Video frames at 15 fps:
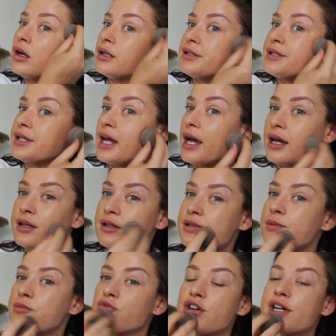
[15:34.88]
today
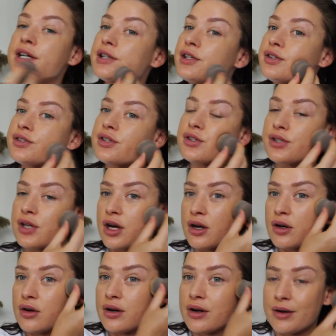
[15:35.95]
some reels.
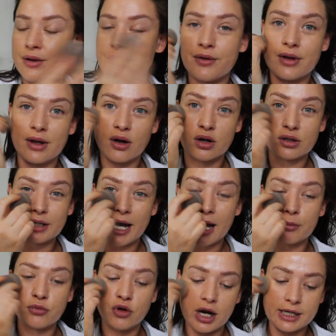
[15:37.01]
So on
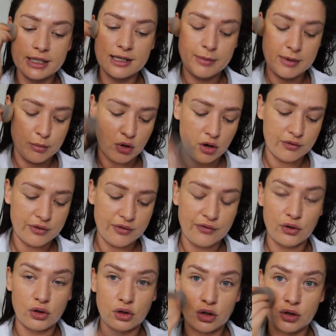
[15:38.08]
camera, I need a bit more of a
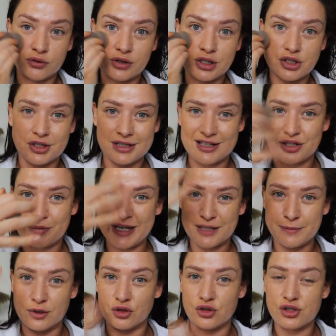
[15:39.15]
full coverage because it just makes
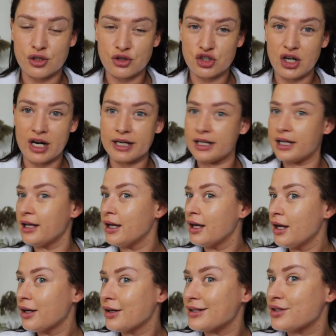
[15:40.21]
me look so shiny
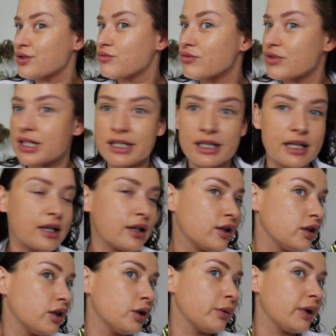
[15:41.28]
because it's really
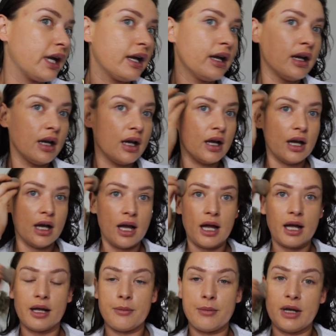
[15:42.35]
glowy.
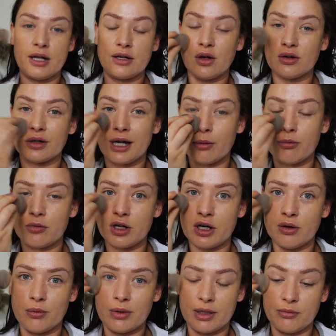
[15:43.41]
And on
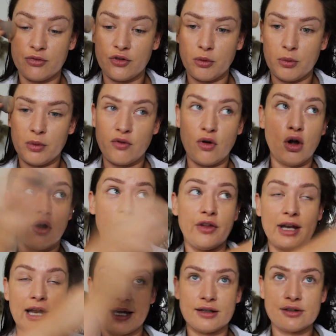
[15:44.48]
camera, when I'm filming with all the
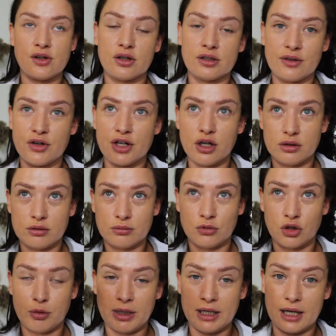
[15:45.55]
lights on, I've only got
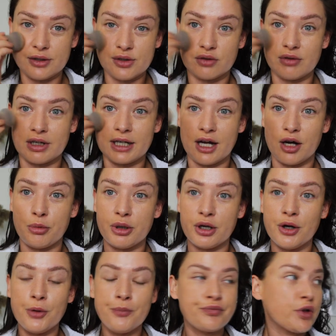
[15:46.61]
one of my lights on right now, but
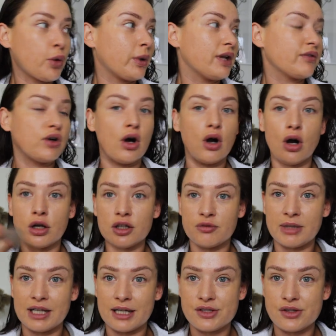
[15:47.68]
when I've got all of
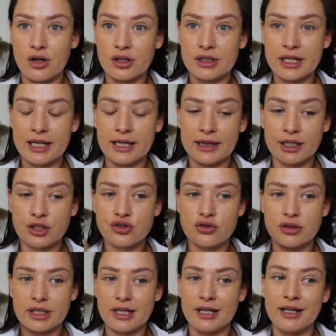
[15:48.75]
my lights on, it
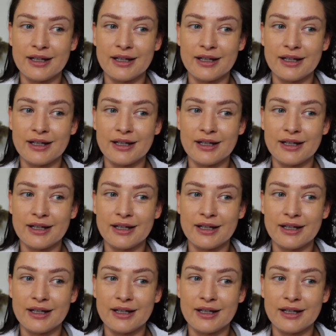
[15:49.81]
literally